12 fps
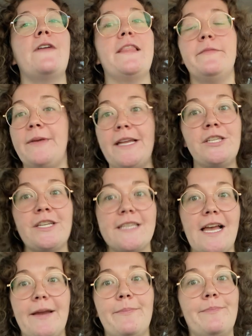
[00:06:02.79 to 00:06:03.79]
at the beach because
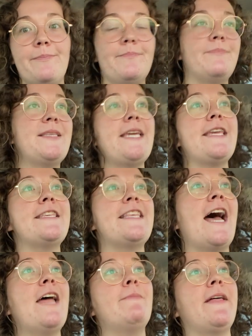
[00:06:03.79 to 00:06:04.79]
I teased
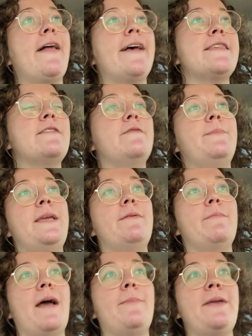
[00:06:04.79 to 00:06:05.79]
that in my last, be
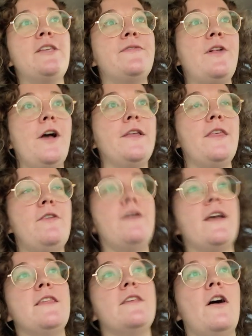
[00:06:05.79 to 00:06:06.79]
my beach vlog that you
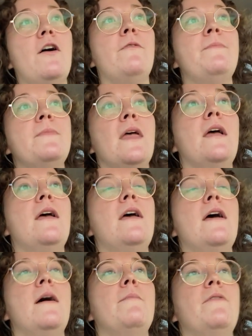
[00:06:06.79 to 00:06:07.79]
guys saw
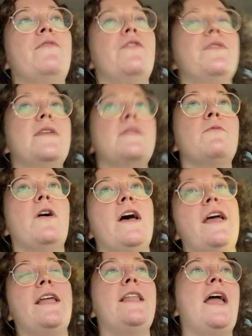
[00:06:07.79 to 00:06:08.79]
before this
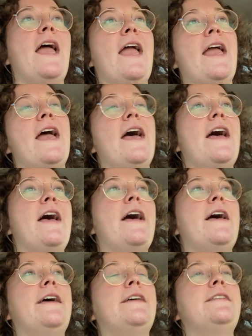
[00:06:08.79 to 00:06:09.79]
one.
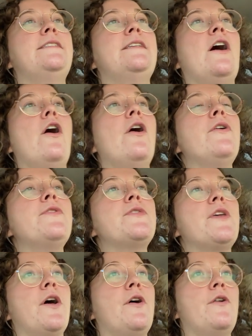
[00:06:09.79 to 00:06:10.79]
And
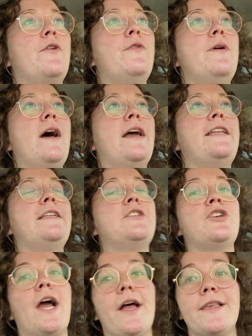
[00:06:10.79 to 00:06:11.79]
also, I need
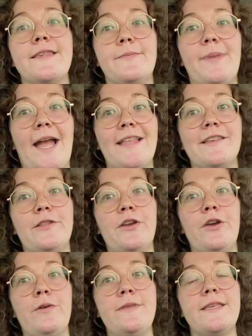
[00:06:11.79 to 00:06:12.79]
to try on some
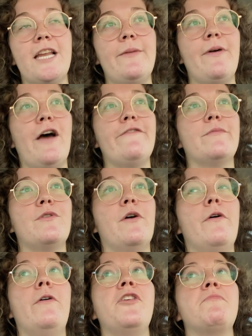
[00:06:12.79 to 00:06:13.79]
pantaloons that I bought from
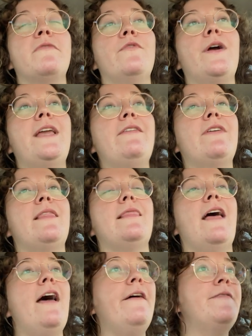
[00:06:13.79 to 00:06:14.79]
Kohl's before I even
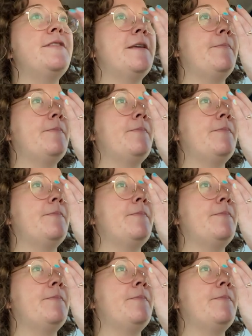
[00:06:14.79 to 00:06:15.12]
left.